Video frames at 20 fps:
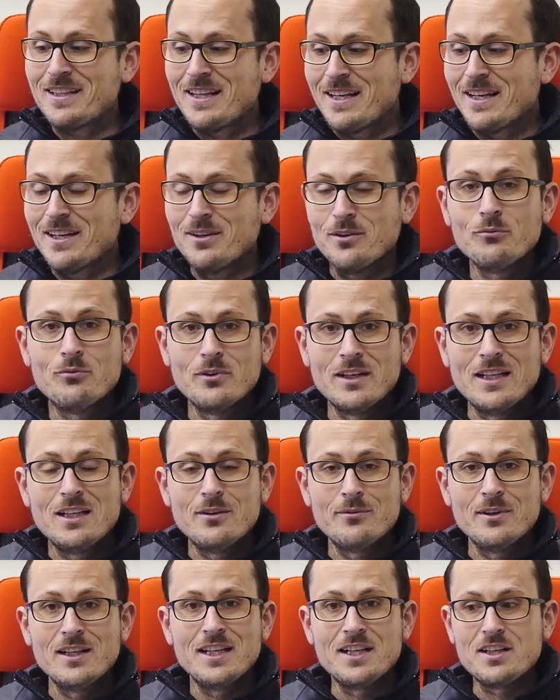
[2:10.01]
They're
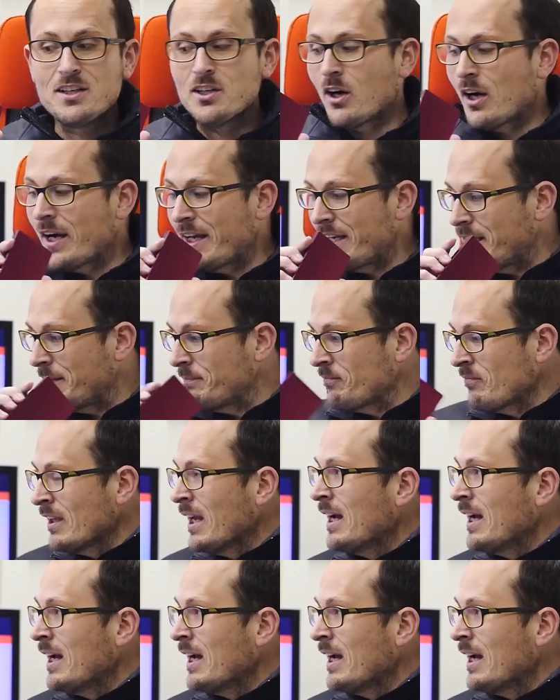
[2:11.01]
really, really tiny.